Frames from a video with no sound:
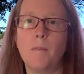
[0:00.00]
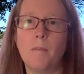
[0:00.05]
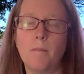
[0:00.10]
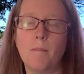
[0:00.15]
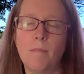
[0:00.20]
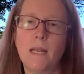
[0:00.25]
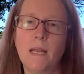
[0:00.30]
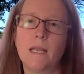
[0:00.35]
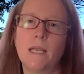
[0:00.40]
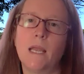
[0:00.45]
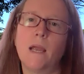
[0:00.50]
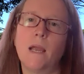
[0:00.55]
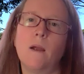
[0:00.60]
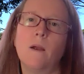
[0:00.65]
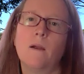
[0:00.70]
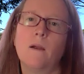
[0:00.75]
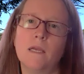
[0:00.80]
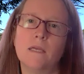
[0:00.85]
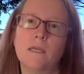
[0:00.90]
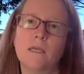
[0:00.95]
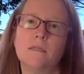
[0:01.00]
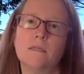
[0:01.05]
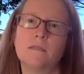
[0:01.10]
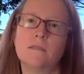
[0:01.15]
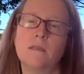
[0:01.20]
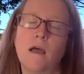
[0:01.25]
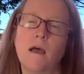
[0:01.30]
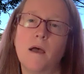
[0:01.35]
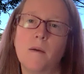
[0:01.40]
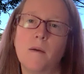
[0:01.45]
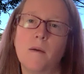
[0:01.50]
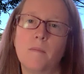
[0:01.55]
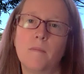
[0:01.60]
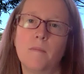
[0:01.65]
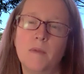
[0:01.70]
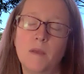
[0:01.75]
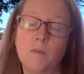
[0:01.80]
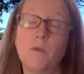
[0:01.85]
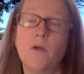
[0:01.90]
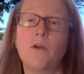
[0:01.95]
Medicare is,
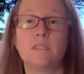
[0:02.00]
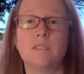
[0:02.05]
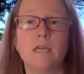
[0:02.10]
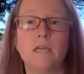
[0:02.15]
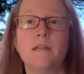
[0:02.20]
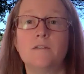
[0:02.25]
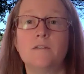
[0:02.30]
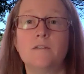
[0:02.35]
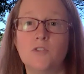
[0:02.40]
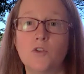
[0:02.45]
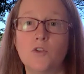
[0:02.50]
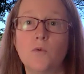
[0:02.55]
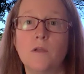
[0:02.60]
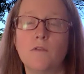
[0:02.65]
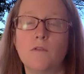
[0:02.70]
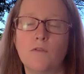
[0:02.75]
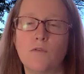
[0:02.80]
people are entitled to it